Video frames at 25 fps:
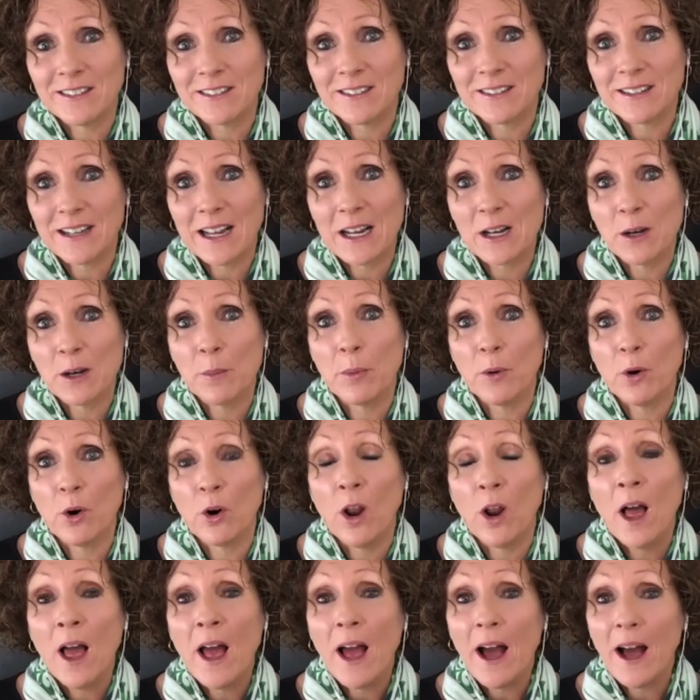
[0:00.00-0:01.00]

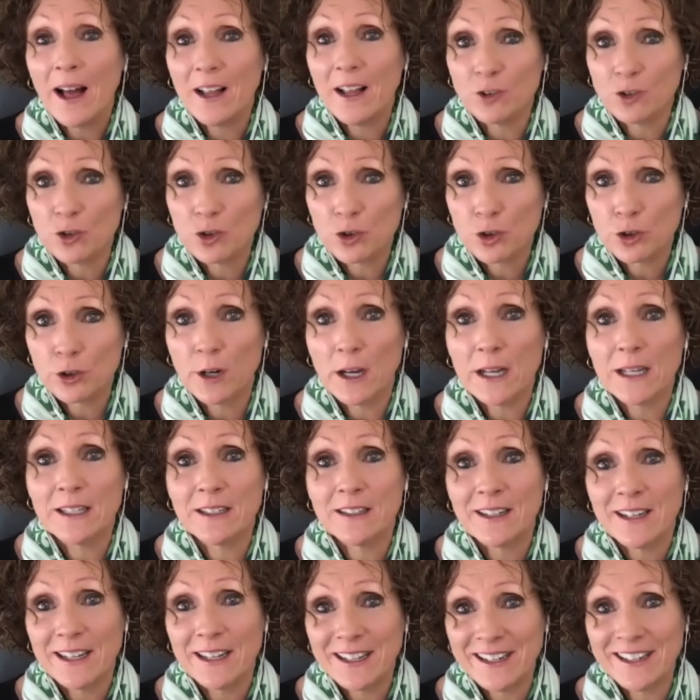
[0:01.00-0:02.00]
sustainable and
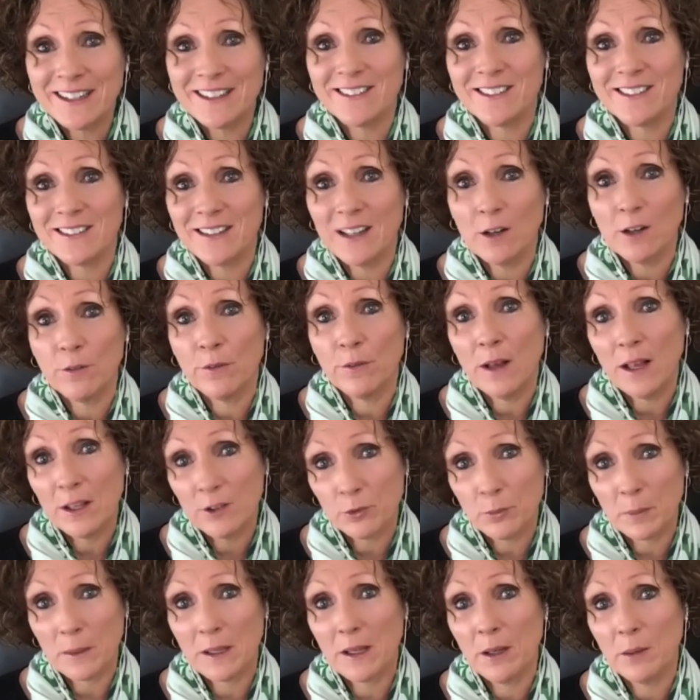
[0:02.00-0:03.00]
trade in itself
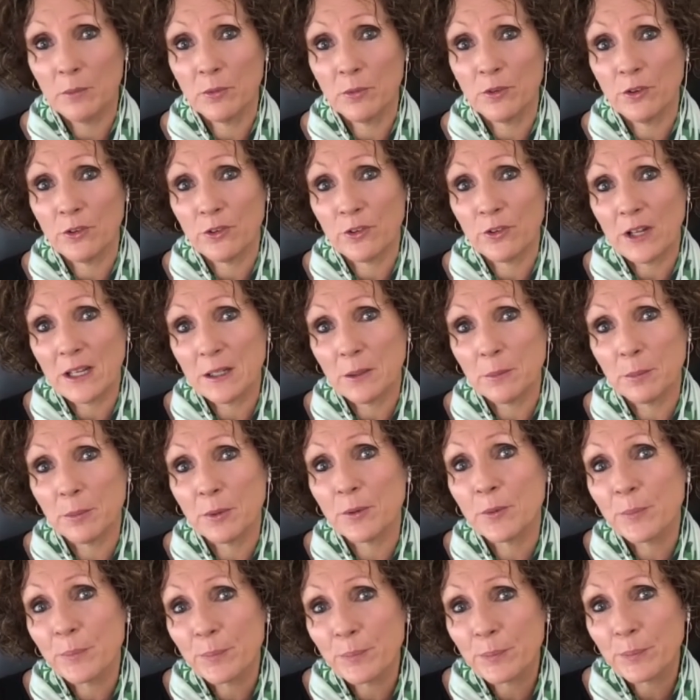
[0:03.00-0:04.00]
has become
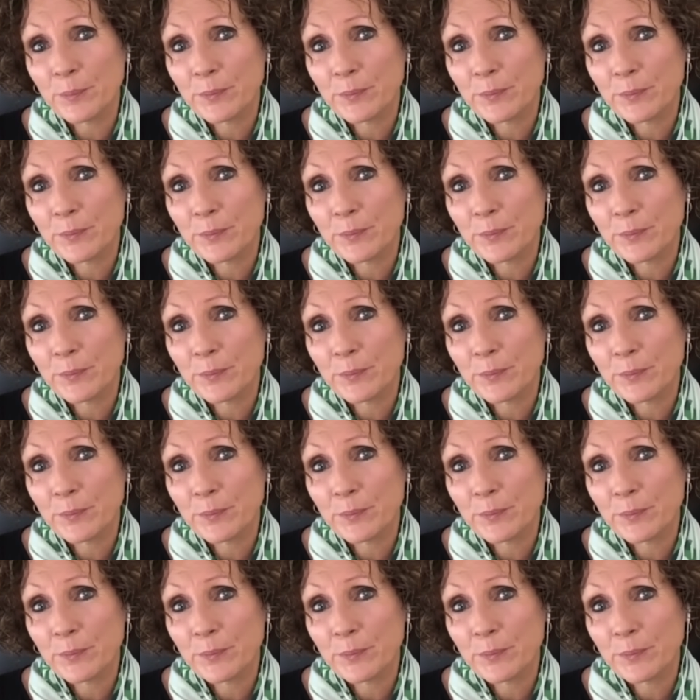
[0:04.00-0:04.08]
sustainable?